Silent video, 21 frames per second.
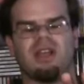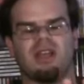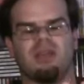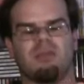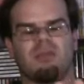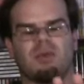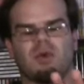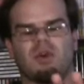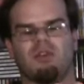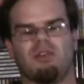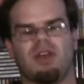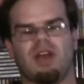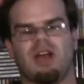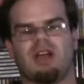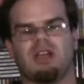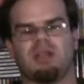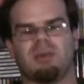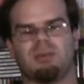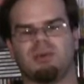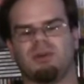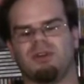and more
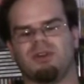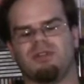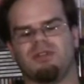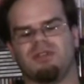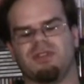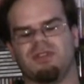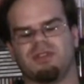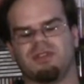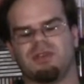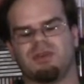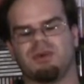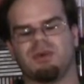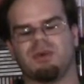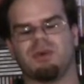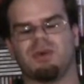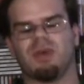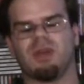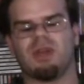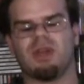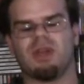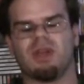valuable of the two.
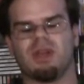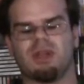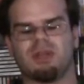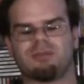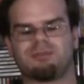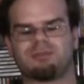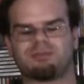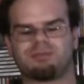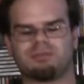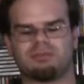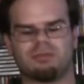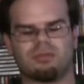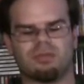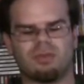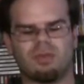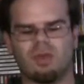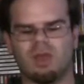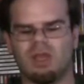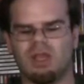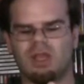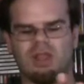
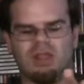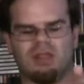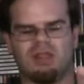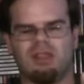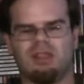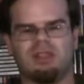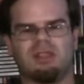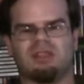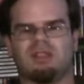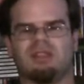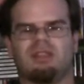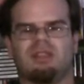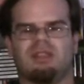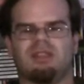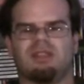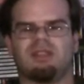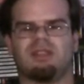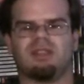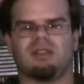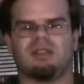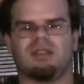
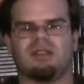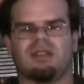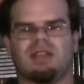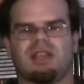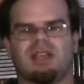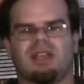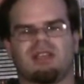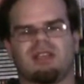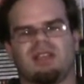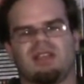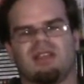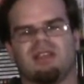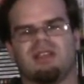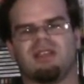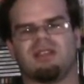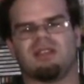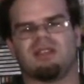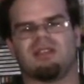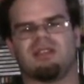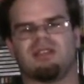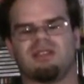These are, like I said,
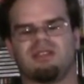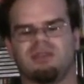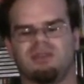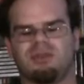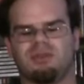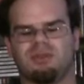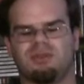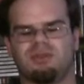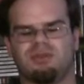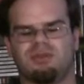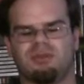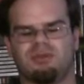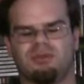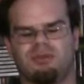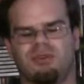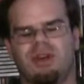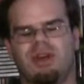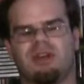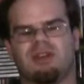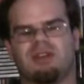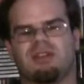these are the two
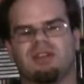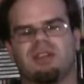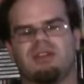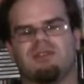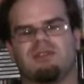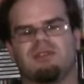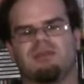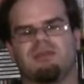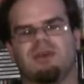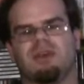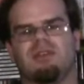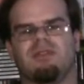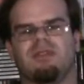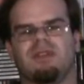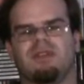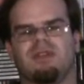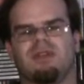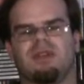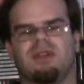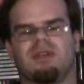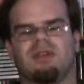rarest games in my
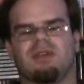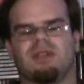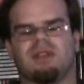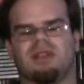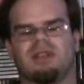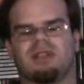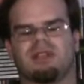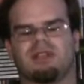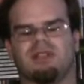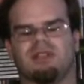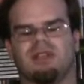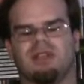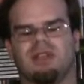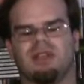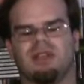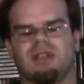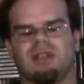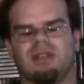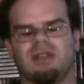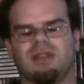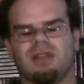video game collection,
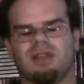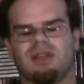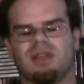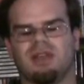and